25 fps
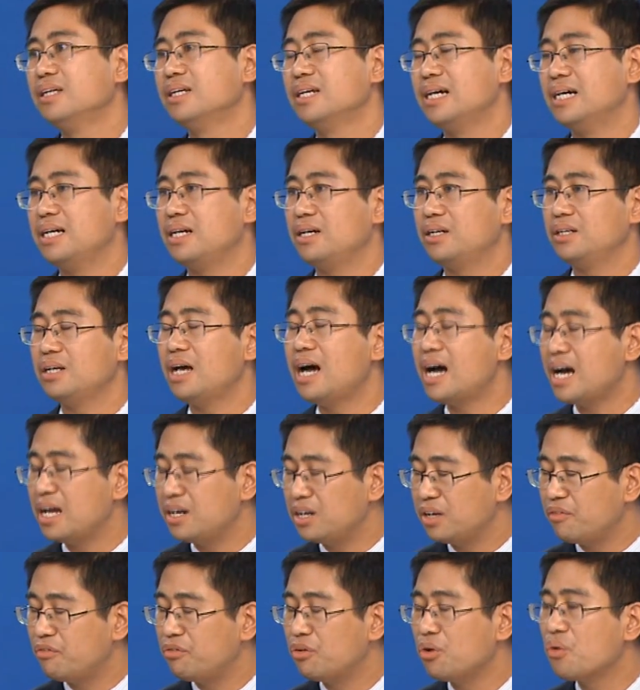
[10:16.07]
Uh,
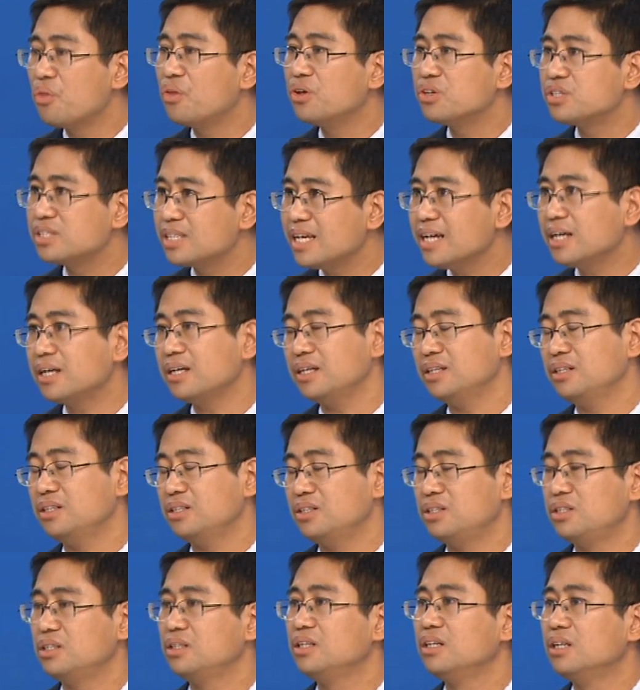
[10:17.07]
and for the
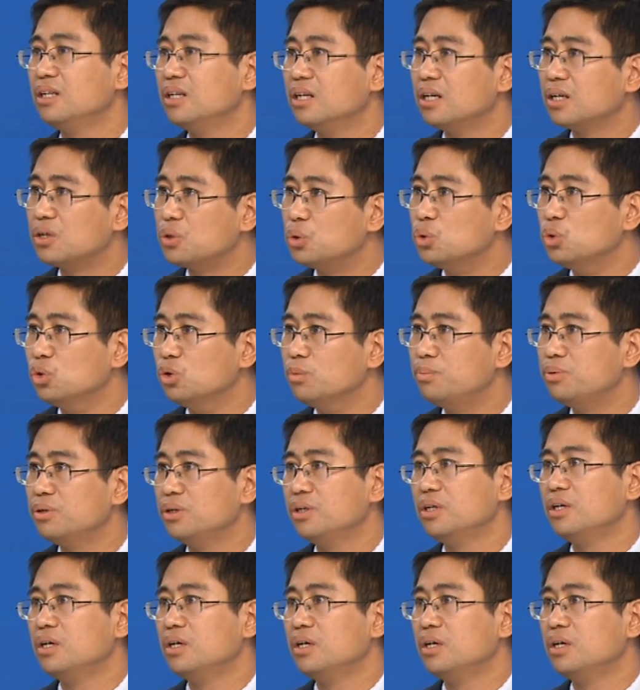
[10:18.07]
second group,